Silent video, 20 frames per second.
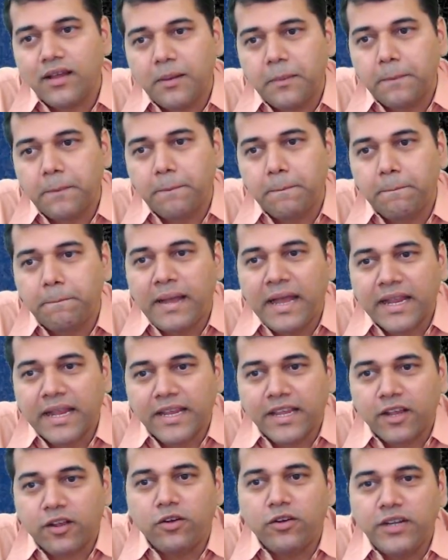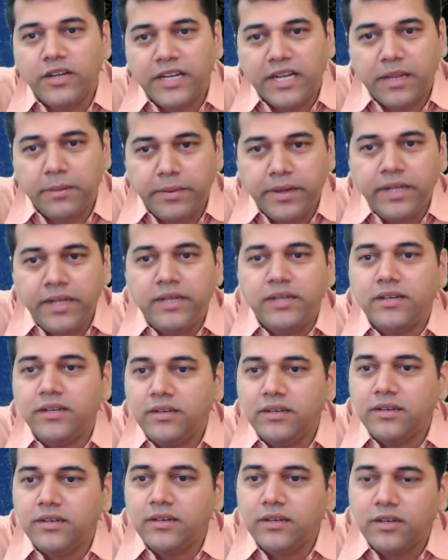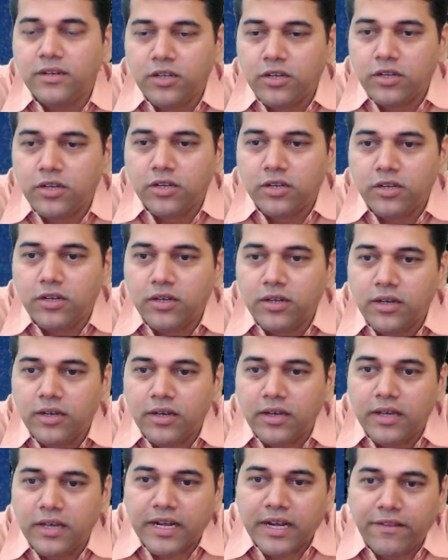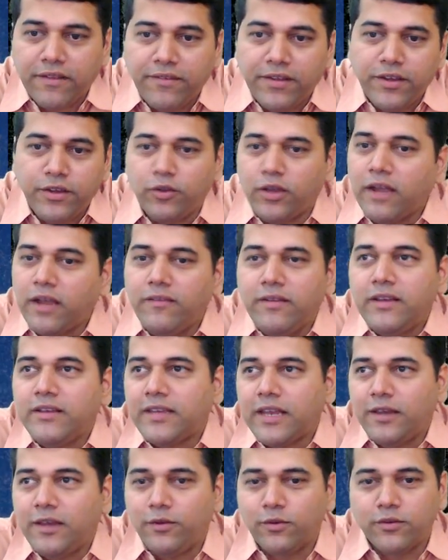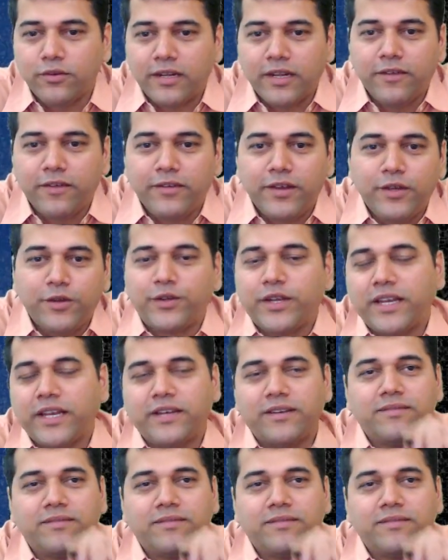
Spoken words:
Bank account debit, revenue. I will tell you, revenue 10.